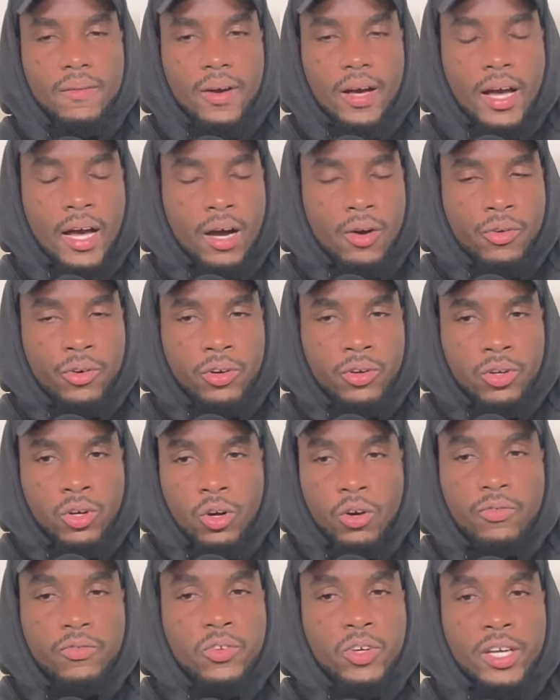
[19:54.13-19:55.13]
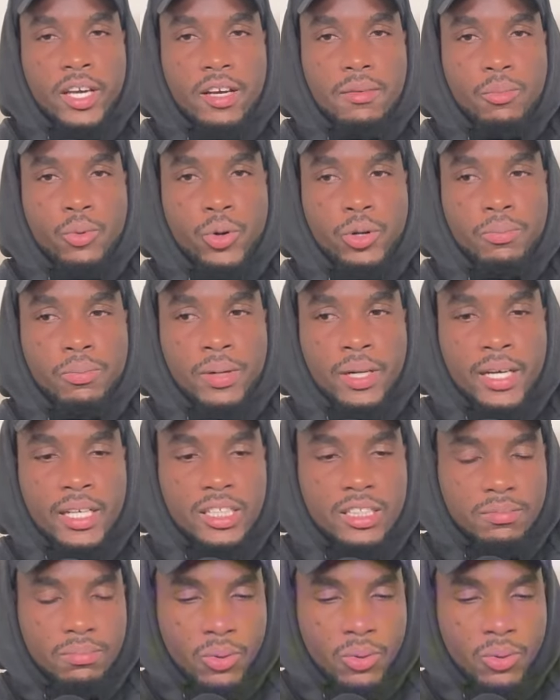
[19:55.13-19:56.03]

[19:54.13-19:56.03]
I would love to get both players,